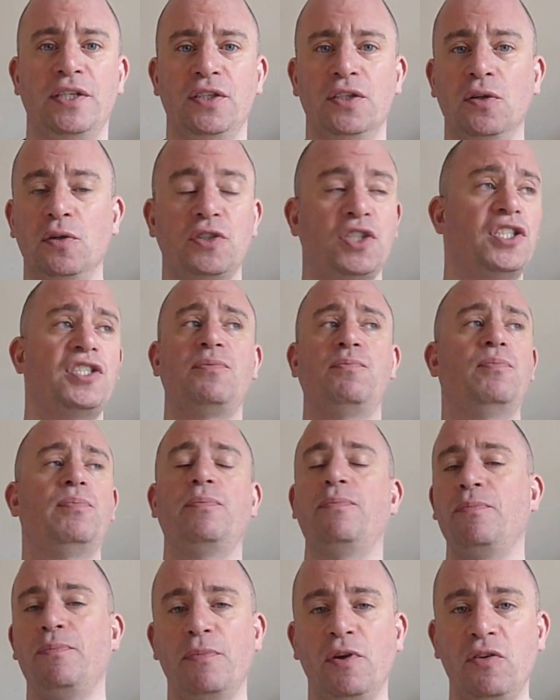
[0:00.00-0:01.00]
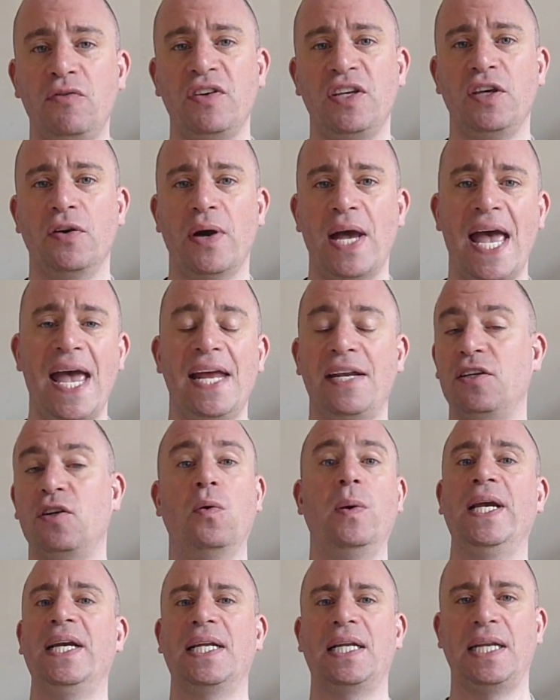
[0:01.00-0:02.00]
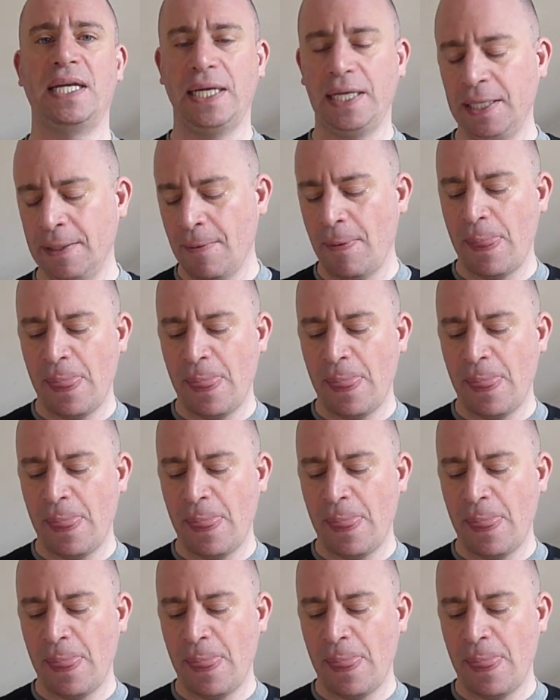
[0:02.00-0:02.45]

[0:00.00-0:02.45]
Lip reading: You're not just moving your head quickly,